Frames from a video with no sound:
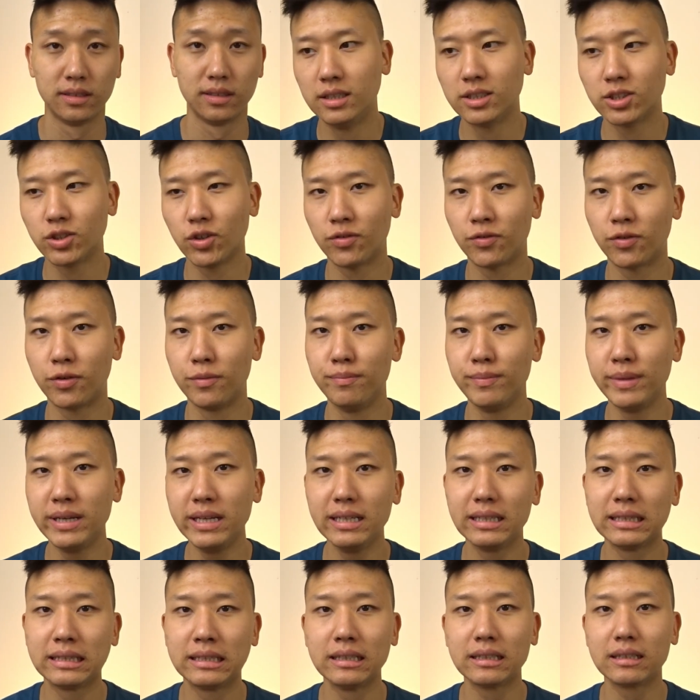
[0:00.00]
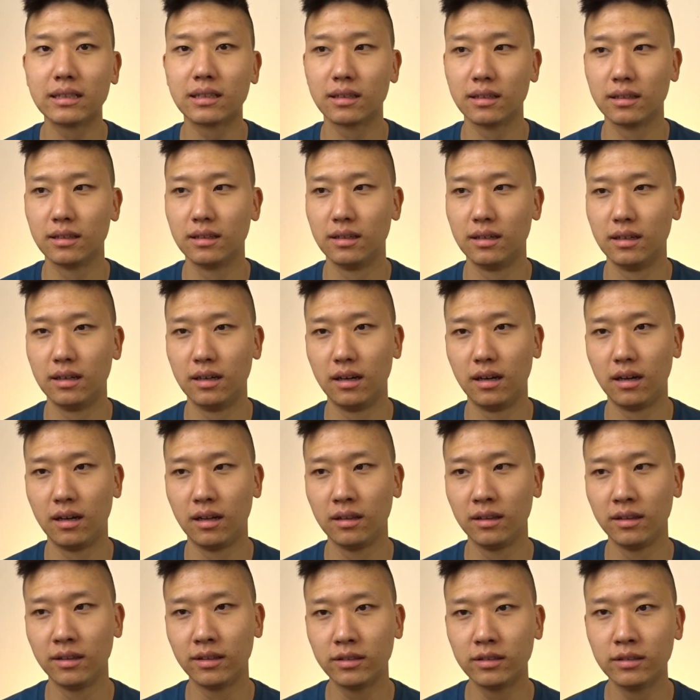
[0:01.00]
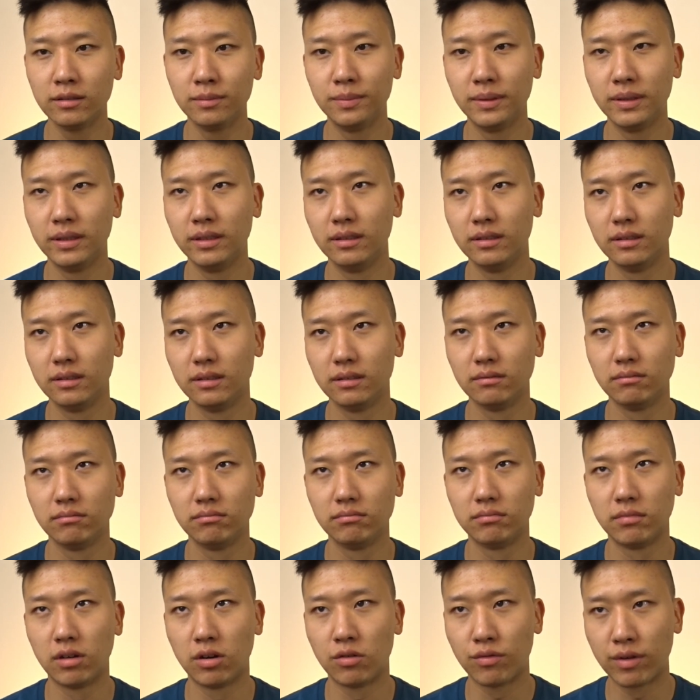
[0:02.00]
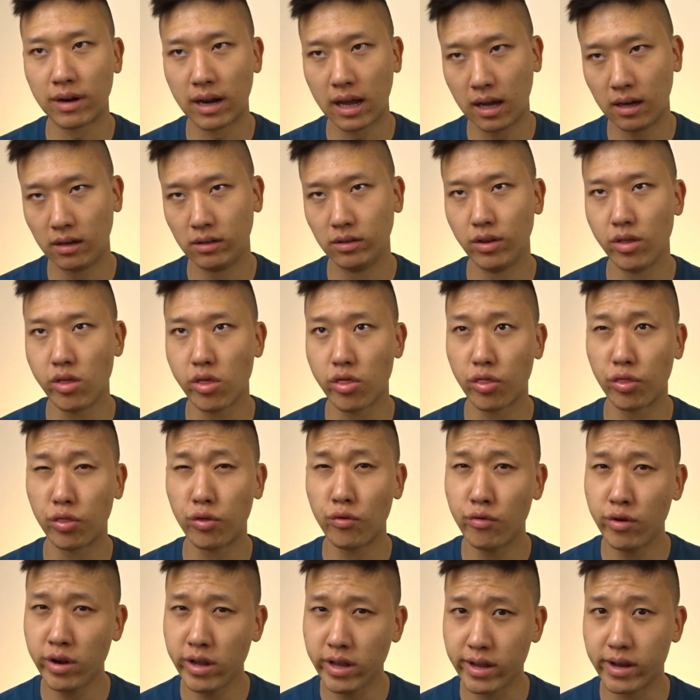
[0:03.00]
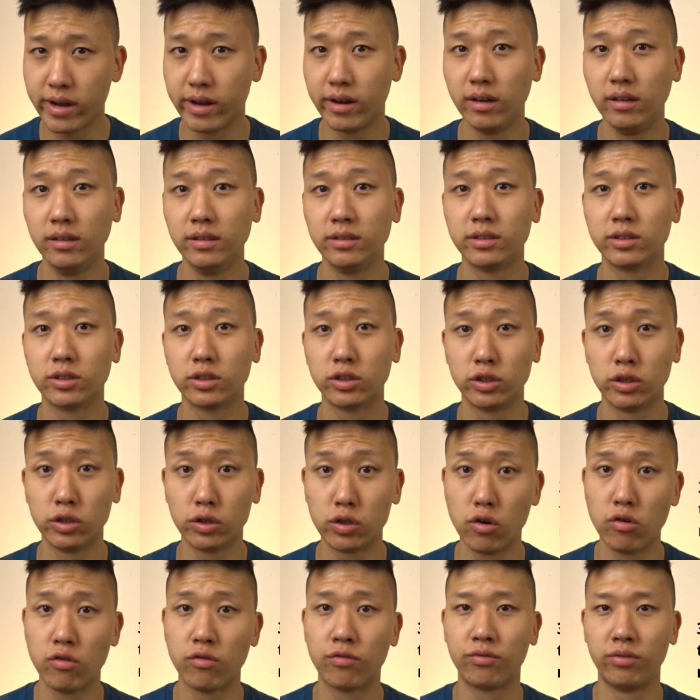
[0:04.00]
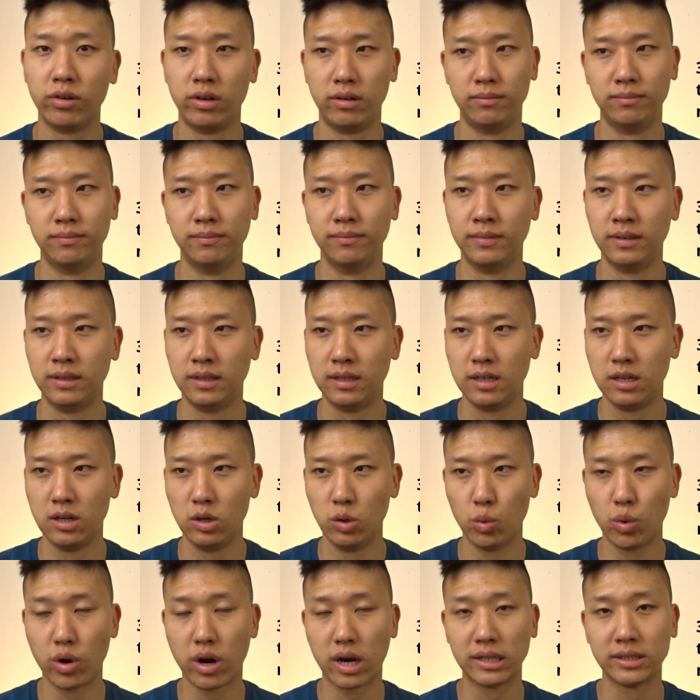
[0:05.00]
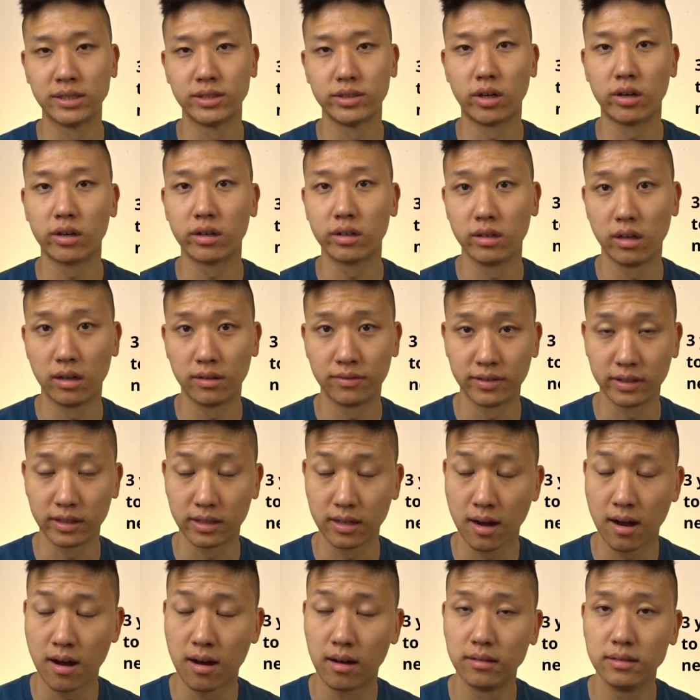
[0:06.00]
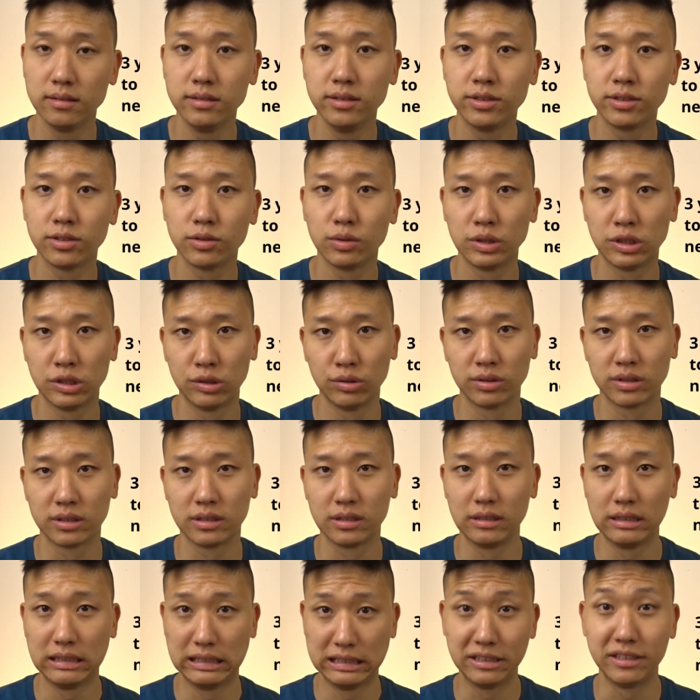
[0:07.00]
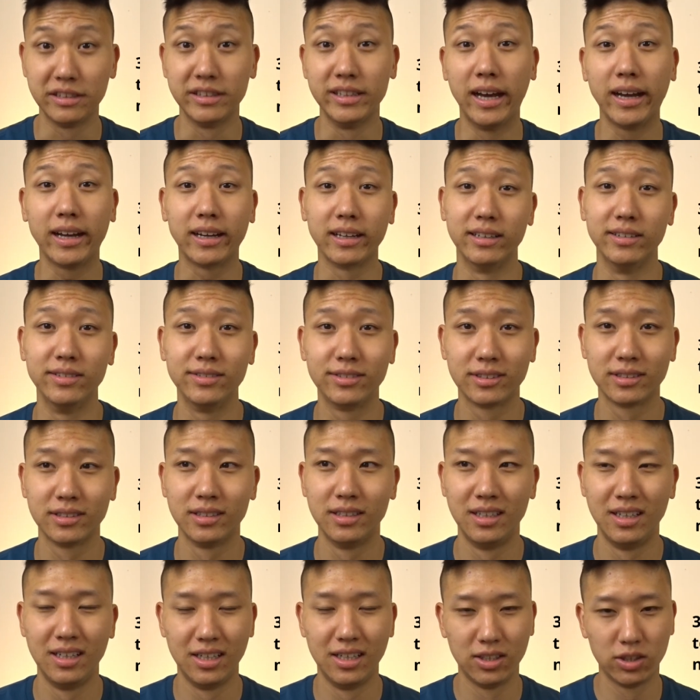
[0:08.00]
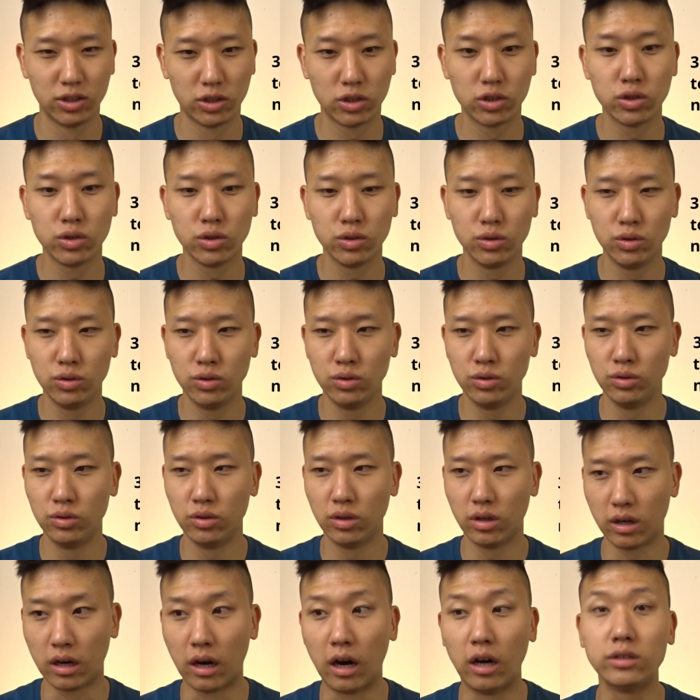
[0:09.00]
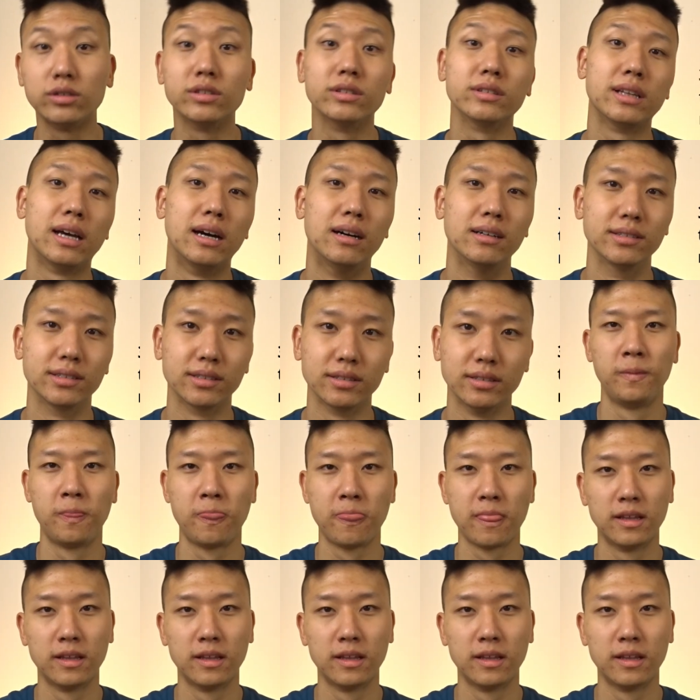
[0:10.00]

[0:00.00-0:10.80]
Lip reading: So for me, it took a little bit around 3 years to go from where I started off in college, which was in the negatives, to 100,000.